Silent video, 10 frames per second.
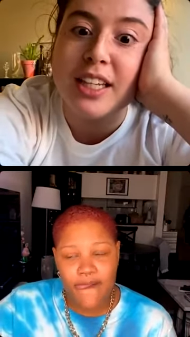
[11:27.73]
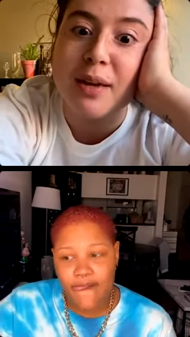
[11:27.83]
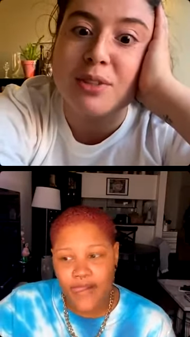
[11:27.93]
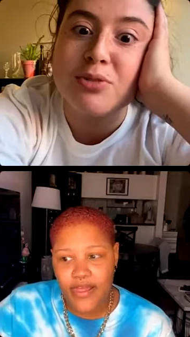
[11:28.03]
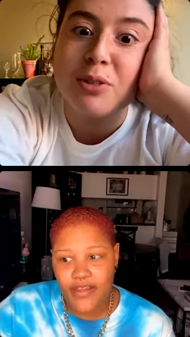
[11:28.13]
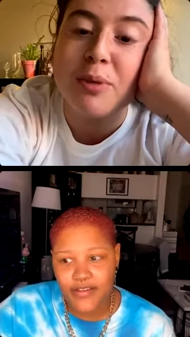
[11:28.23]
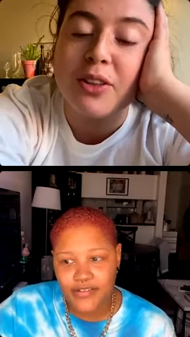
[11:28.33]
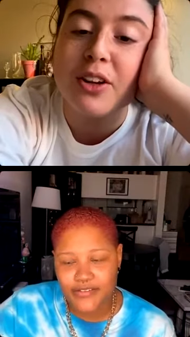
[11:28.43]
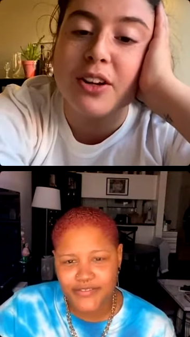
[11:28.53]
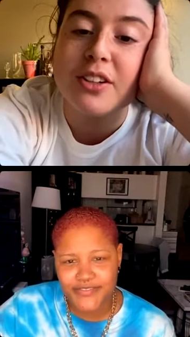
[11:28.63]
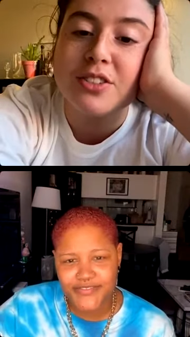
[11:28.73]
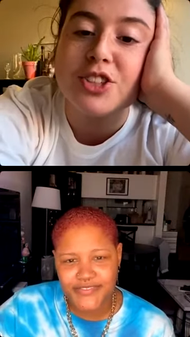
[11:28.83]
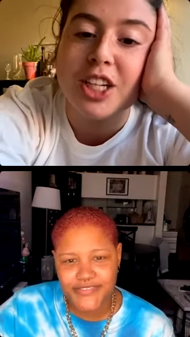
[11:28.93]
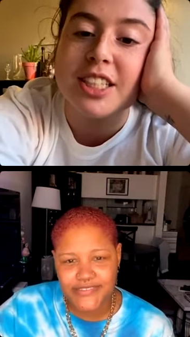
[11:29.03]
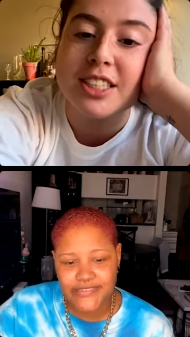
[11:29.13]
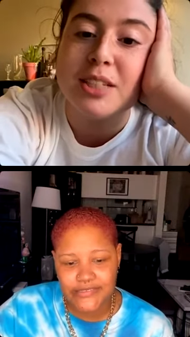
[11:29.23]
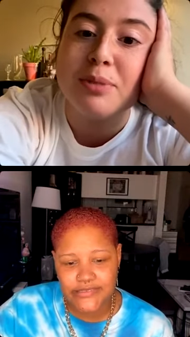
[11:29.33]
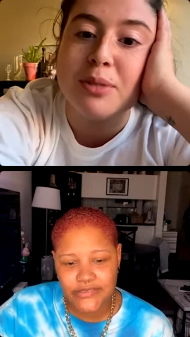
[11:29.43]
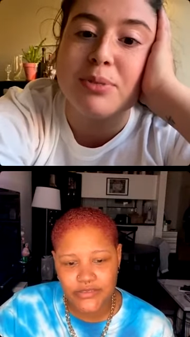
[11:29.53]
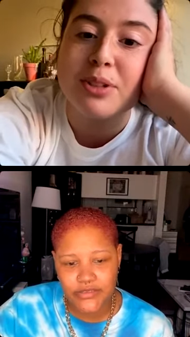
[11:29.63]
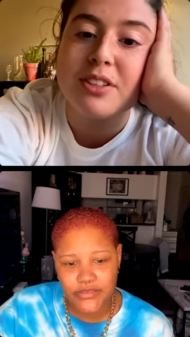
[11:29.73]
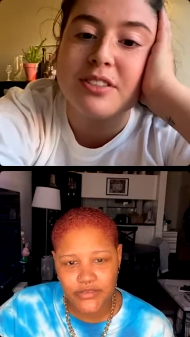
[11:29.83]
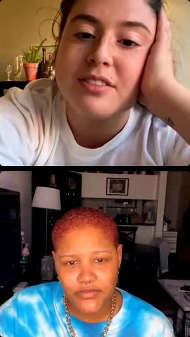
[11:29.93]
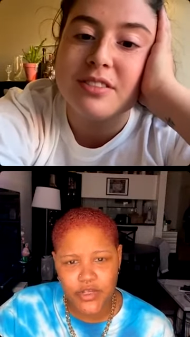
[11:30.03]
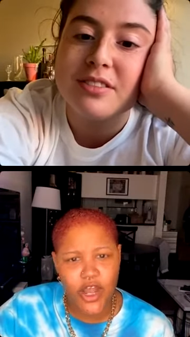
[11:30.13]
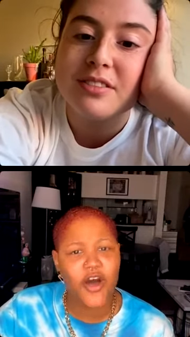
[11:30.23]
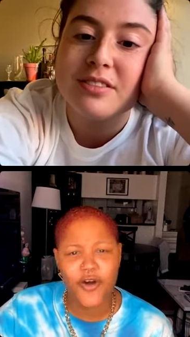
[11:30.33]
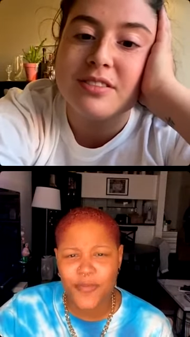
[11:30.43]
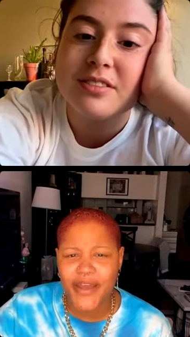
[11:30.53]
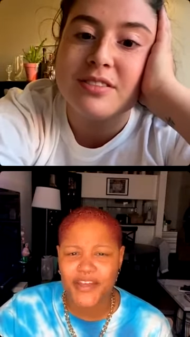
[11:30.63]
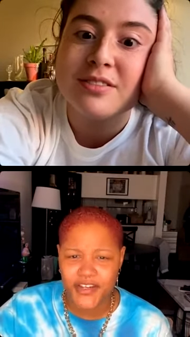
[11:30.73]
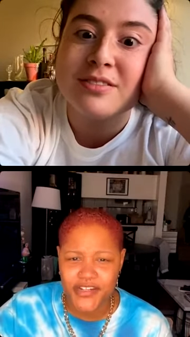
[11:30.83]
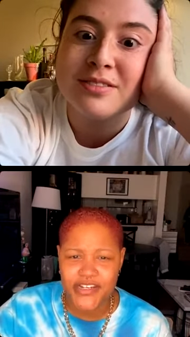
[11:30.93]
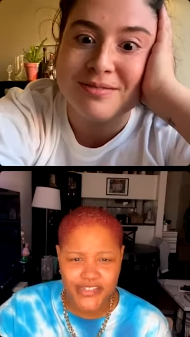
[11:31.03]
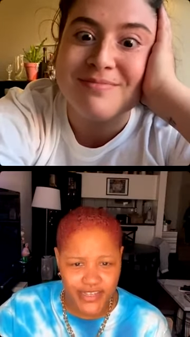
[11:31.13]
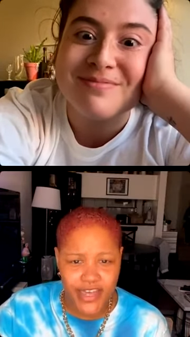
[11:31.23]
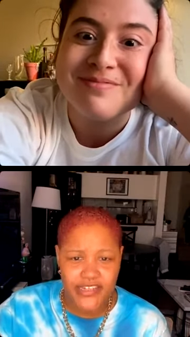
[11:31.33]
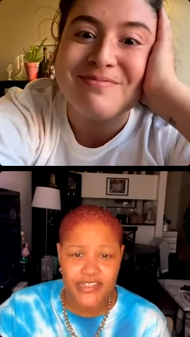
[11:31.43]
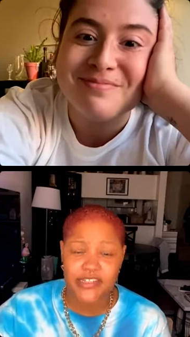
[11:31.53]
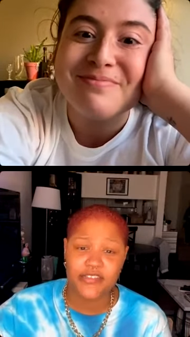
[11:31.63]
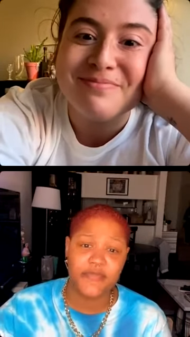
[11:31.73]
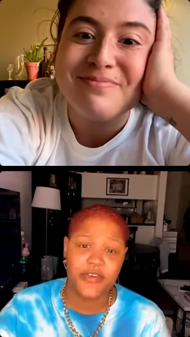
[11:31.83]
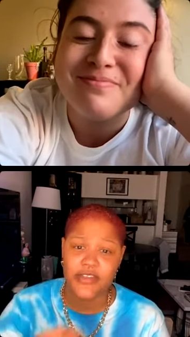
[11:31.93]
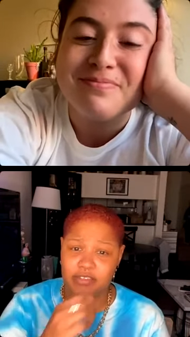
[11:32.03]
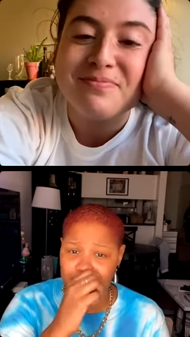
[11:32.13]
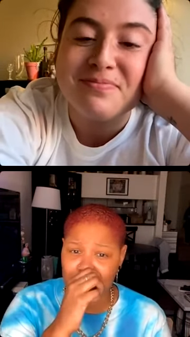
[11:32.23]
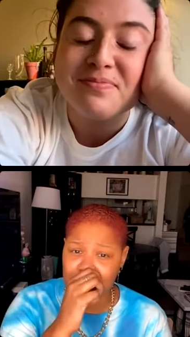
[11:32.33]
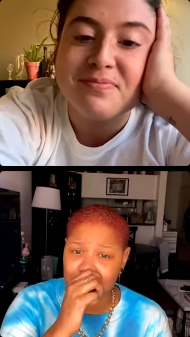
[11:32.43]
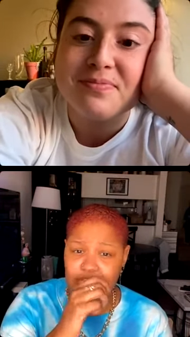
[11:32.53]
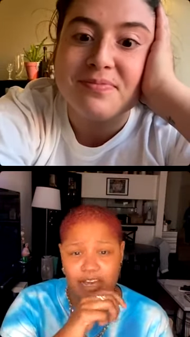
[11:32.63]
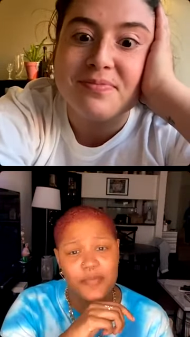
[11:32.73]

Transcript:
Speaker 1: Ms from other G N C people?
Speaker 2: Oh my goodness, yes. And especially young